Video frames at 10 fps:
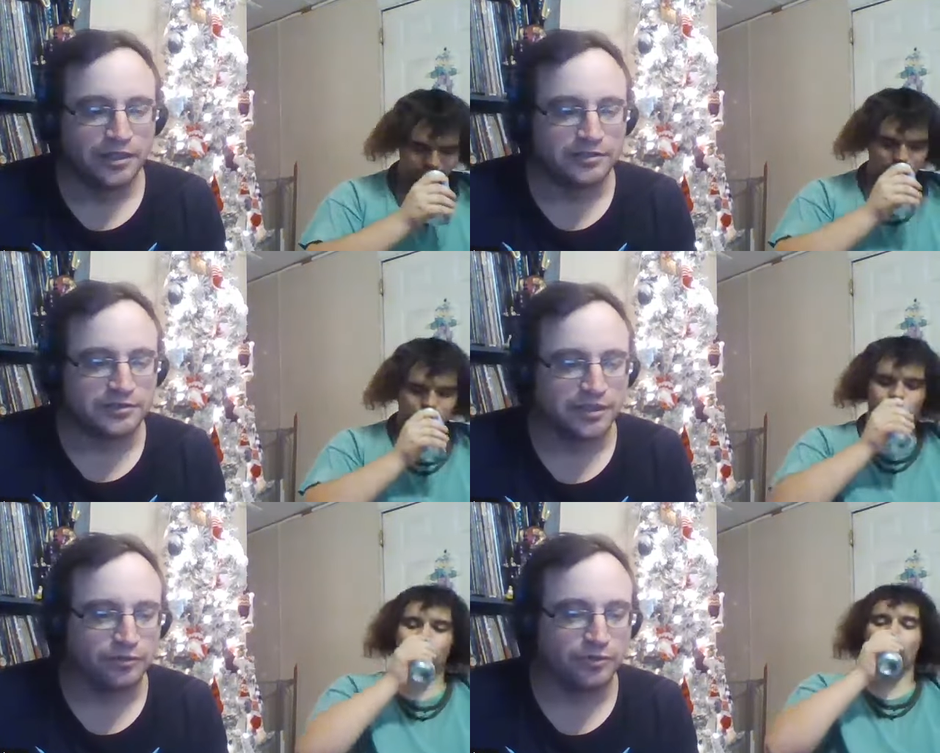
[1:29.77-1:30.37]

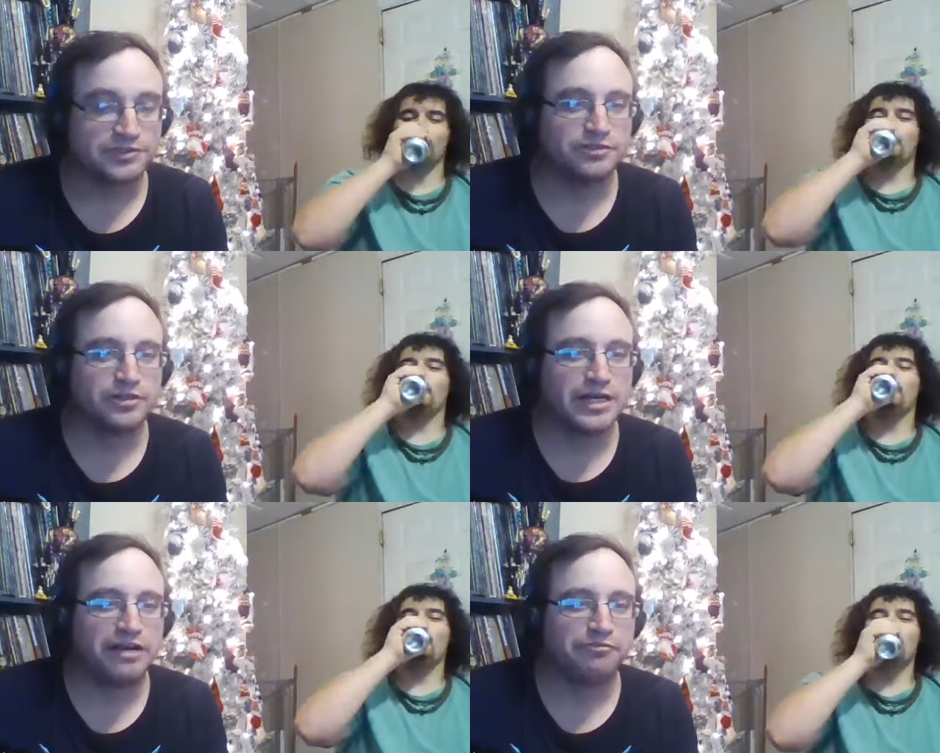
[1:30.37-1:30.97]
Speaker 1: So we're still
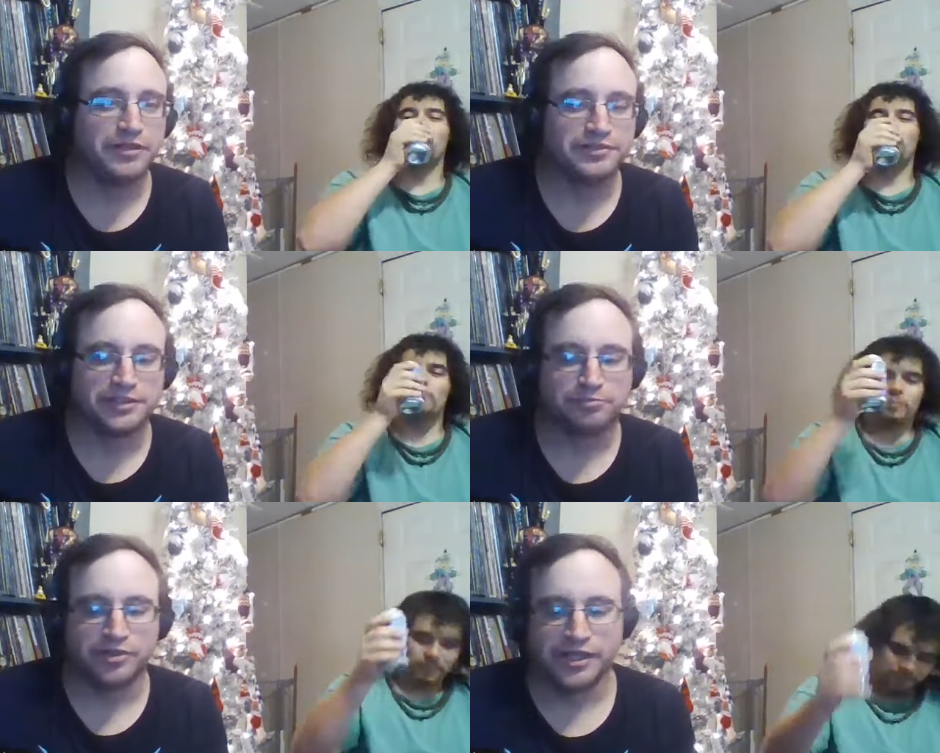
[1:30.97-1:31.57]
gonna have
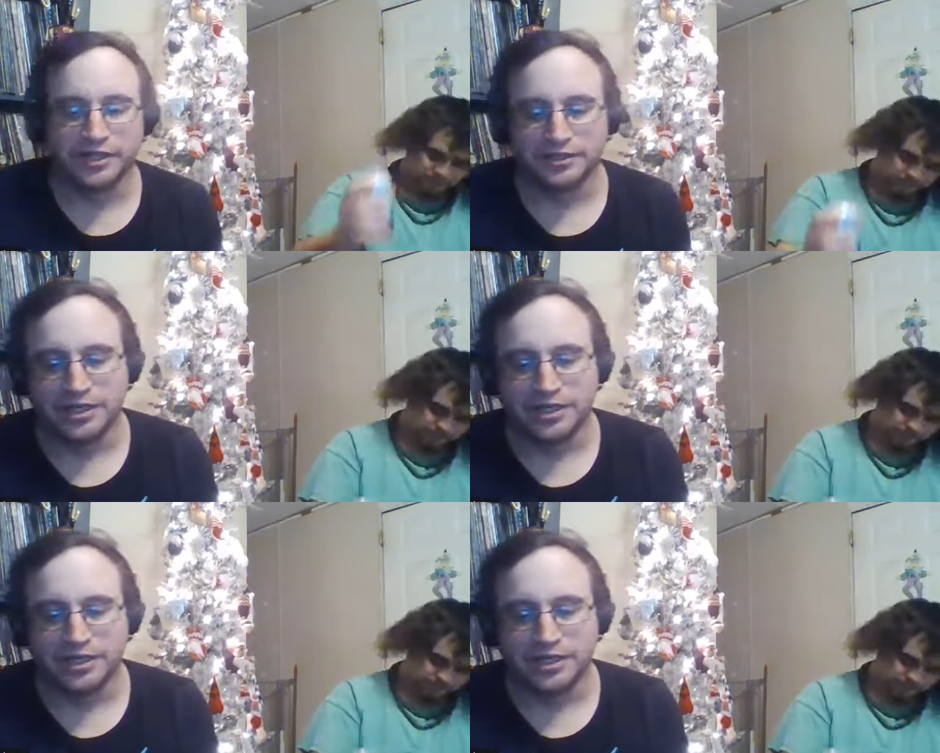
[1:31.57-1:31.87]
music playing